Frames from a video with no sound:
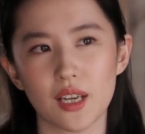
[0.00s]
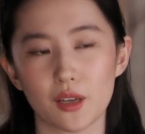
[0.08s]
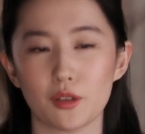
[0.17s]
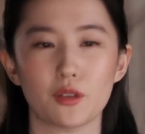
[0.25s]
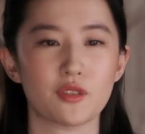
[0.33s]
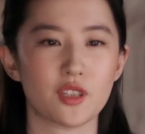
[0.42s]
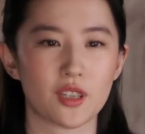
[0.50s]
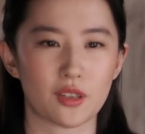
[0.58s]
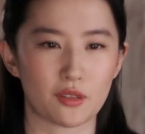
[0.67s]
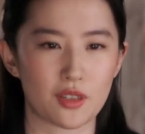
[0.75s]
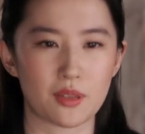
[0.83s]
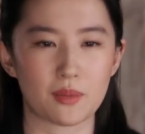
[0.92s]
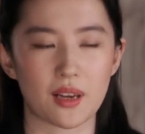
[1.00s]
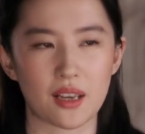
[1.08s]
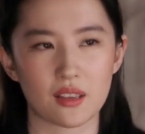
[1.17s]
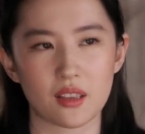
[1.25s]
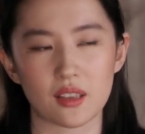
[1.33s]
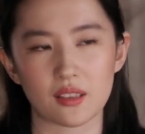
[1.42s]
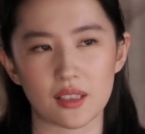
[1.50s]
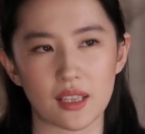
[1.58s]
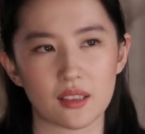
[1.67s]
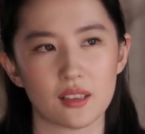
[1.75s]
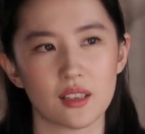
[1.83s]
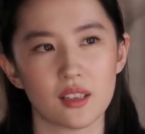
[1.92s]
I don't know if she agrees, but I think
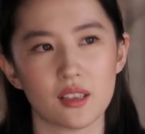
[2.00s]
that